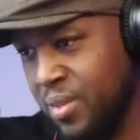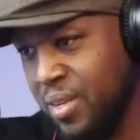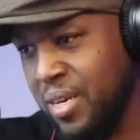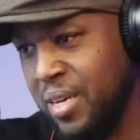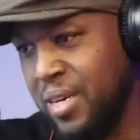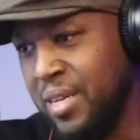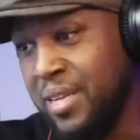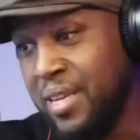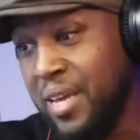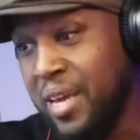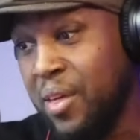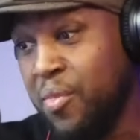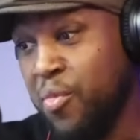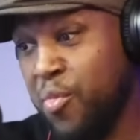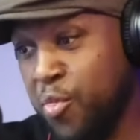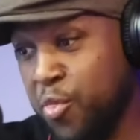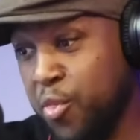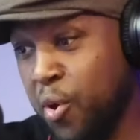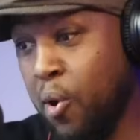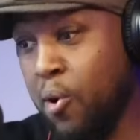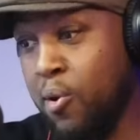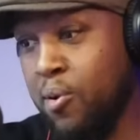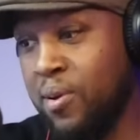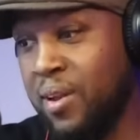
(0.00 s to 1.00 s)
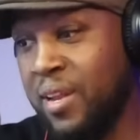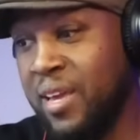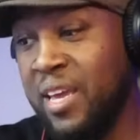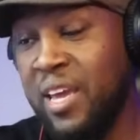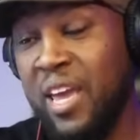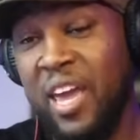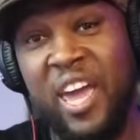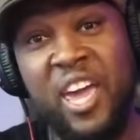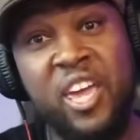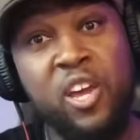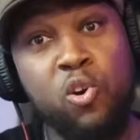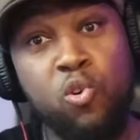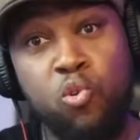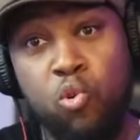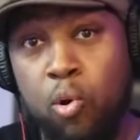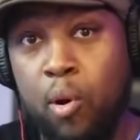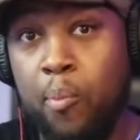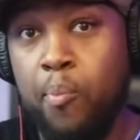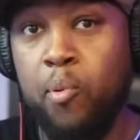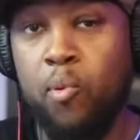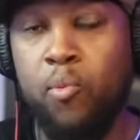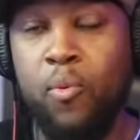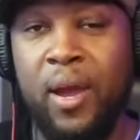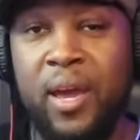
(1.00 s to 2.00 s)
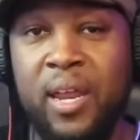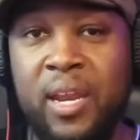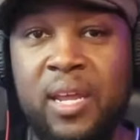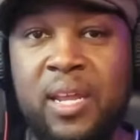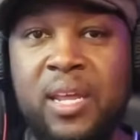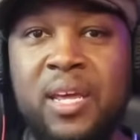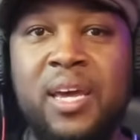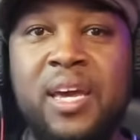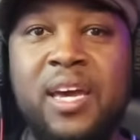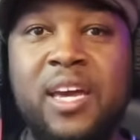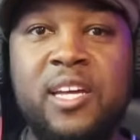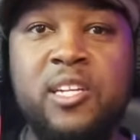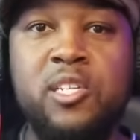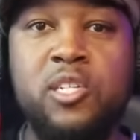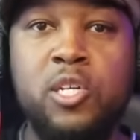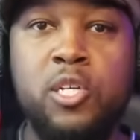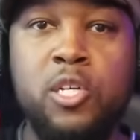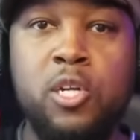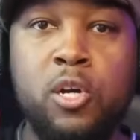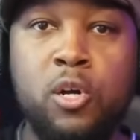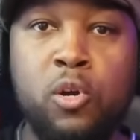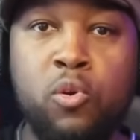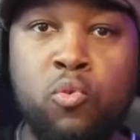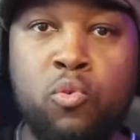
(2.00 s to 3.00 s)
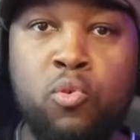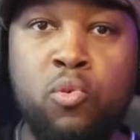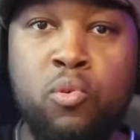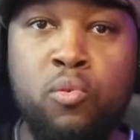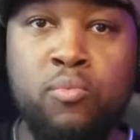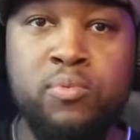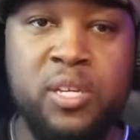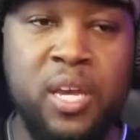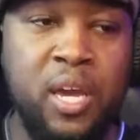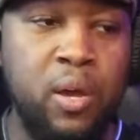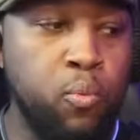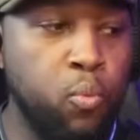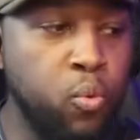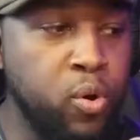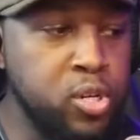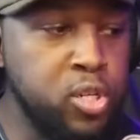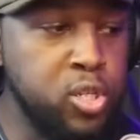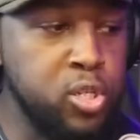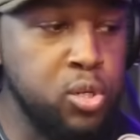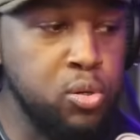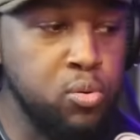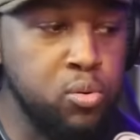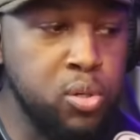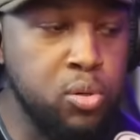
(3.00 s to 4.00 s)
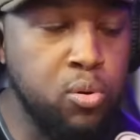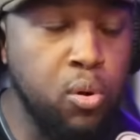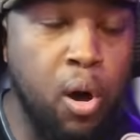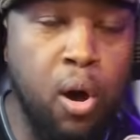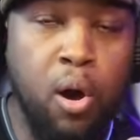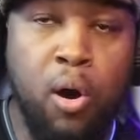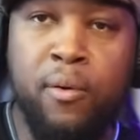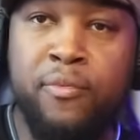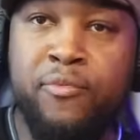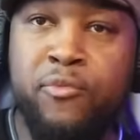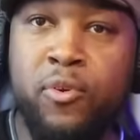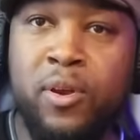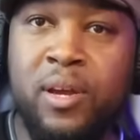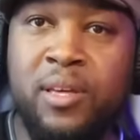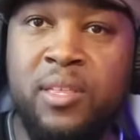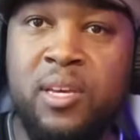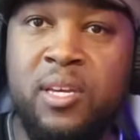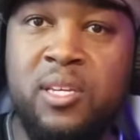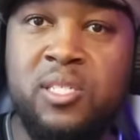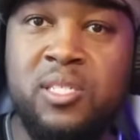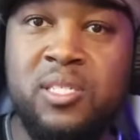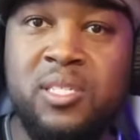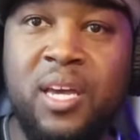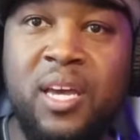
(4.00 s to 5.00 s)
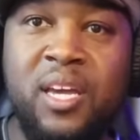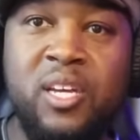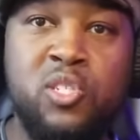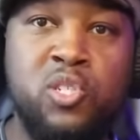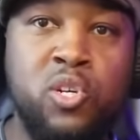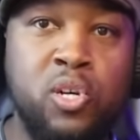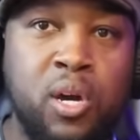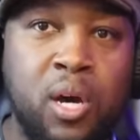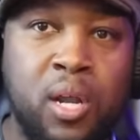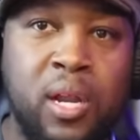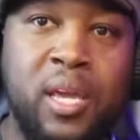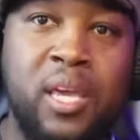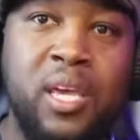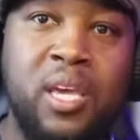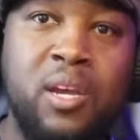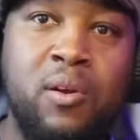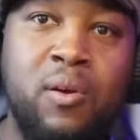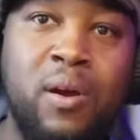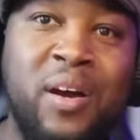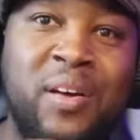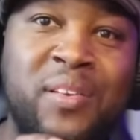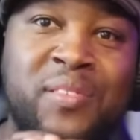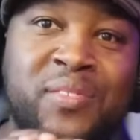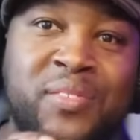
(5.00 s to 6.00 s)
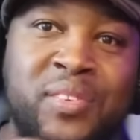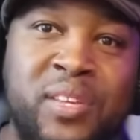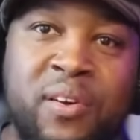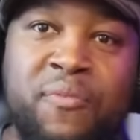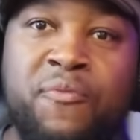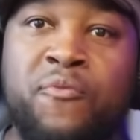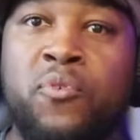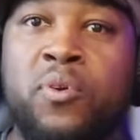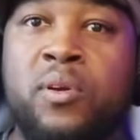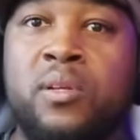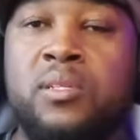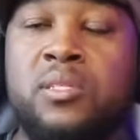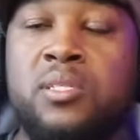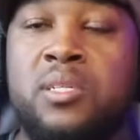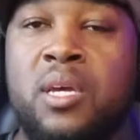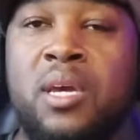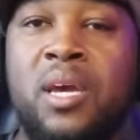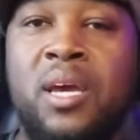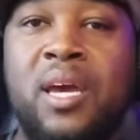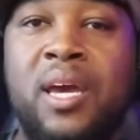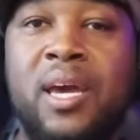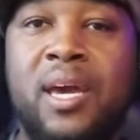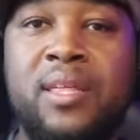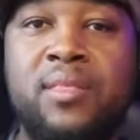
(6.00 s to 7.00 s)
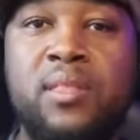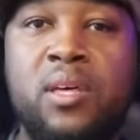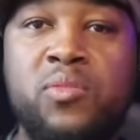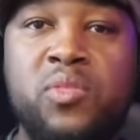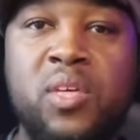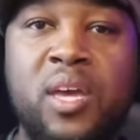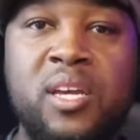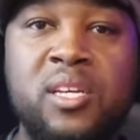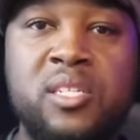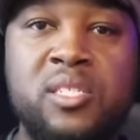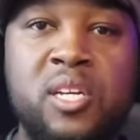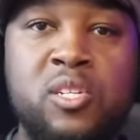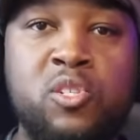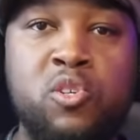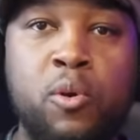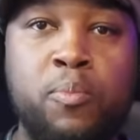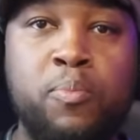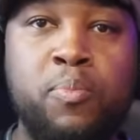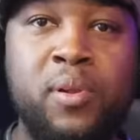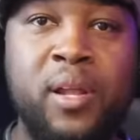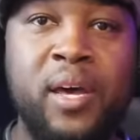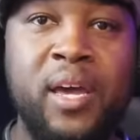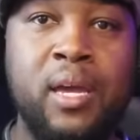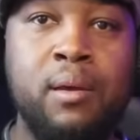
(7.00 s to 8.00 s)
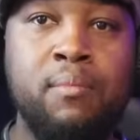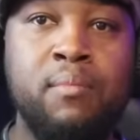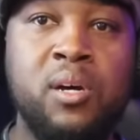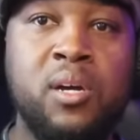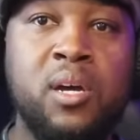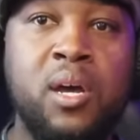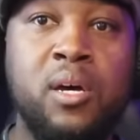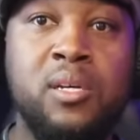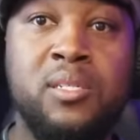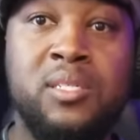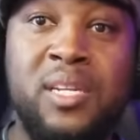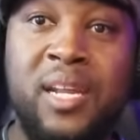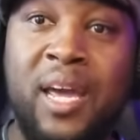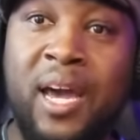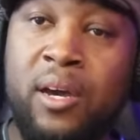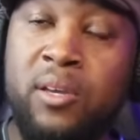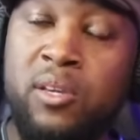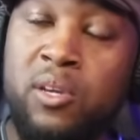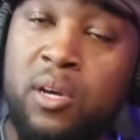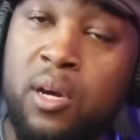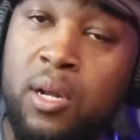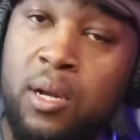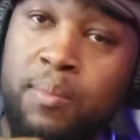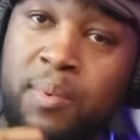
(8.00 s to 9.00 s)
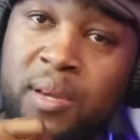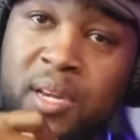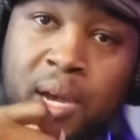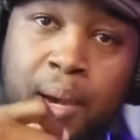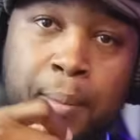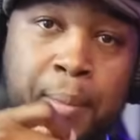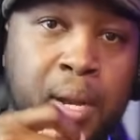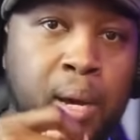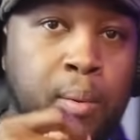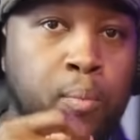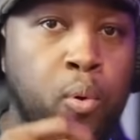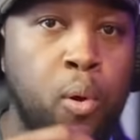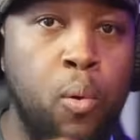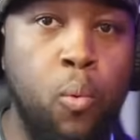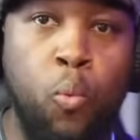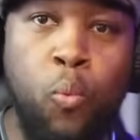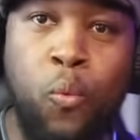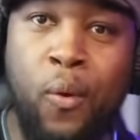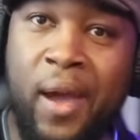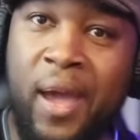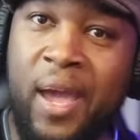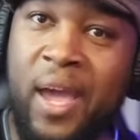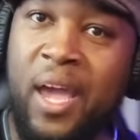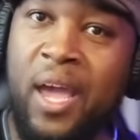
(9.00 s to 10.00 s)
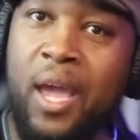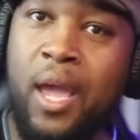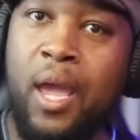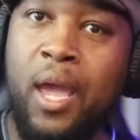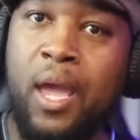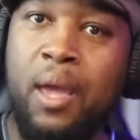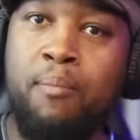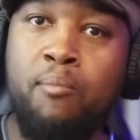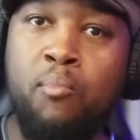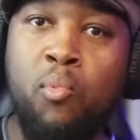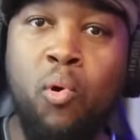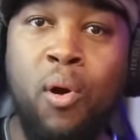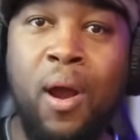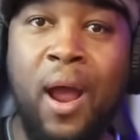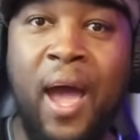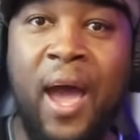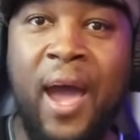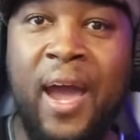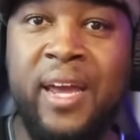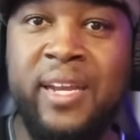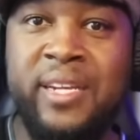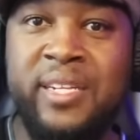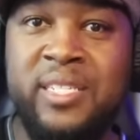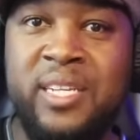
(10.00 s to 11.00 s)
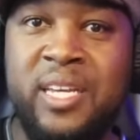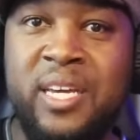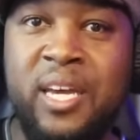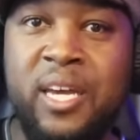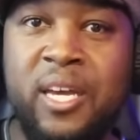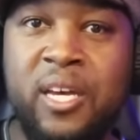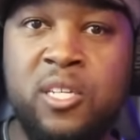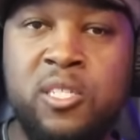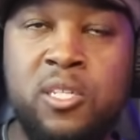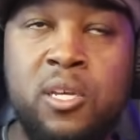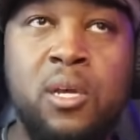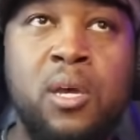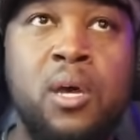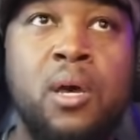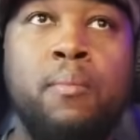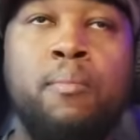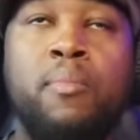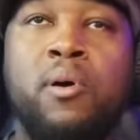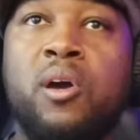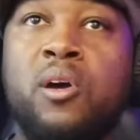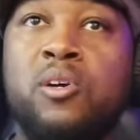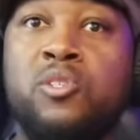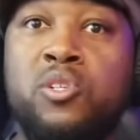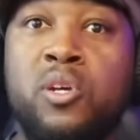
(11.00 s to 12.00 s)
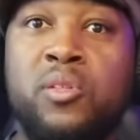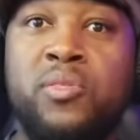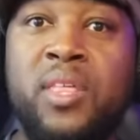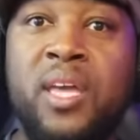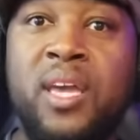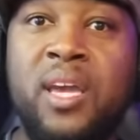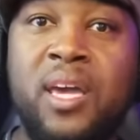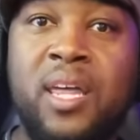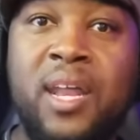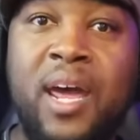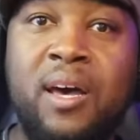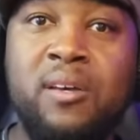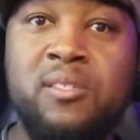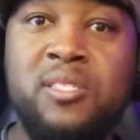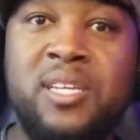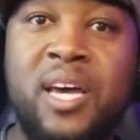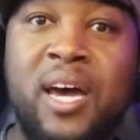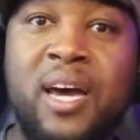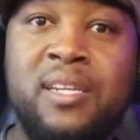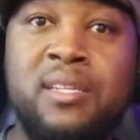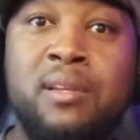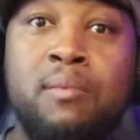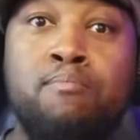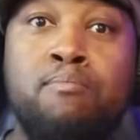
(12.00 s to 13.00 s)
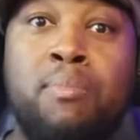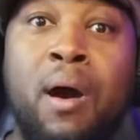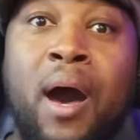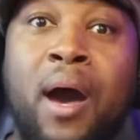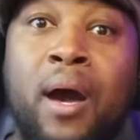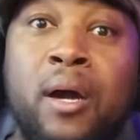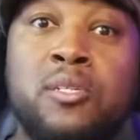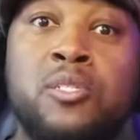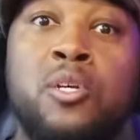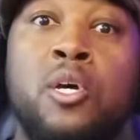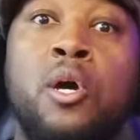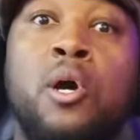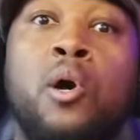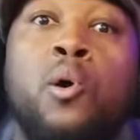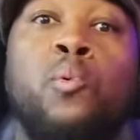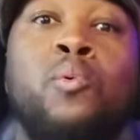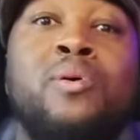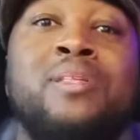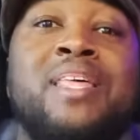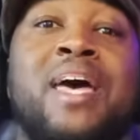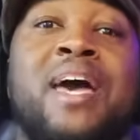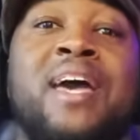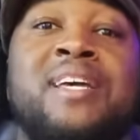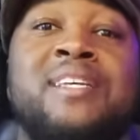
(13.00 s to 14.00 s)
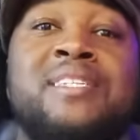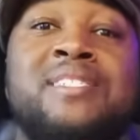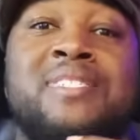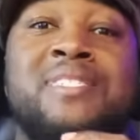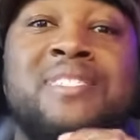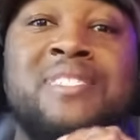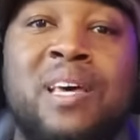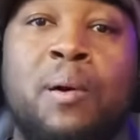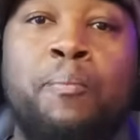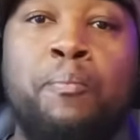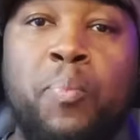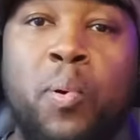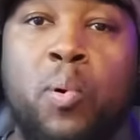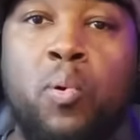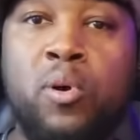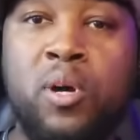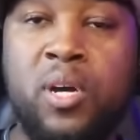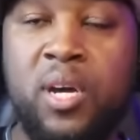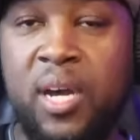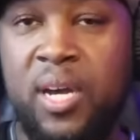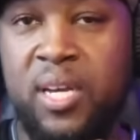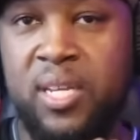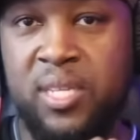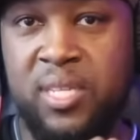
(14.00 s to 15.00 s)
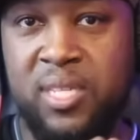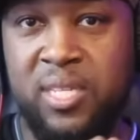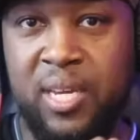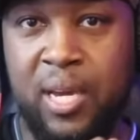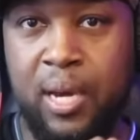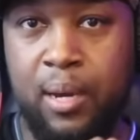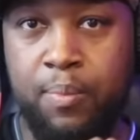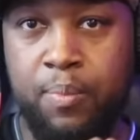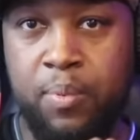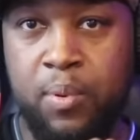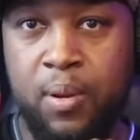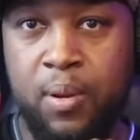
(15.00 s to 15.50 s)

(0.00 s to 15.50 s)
And then thirdly, incorporate it into your grooves. And once you do all three of these things, you're going to hear a difference in the things that you're playing, because now you're going to be coming up with way more ideas because you're thinking outside the box with a simple concept.